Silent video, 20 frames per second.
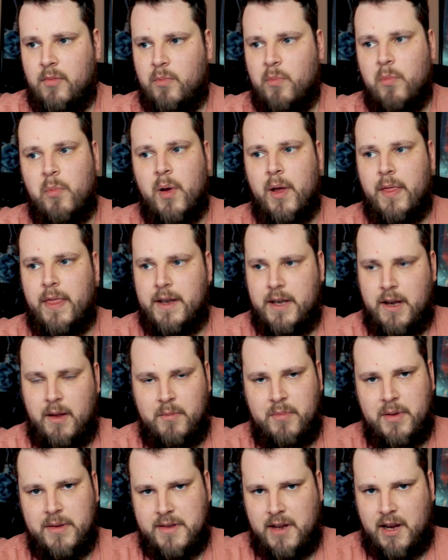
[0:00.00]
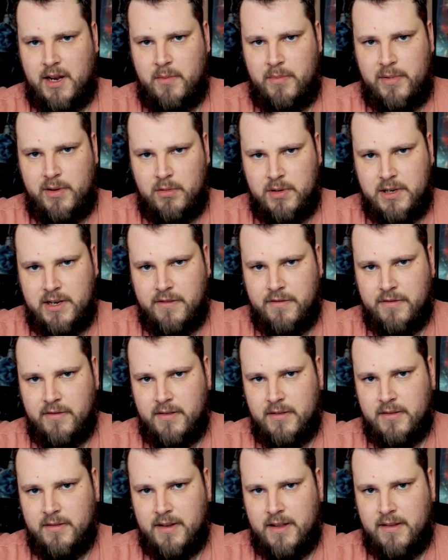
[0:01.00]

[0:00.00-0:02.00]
but the numbers are going to be all different.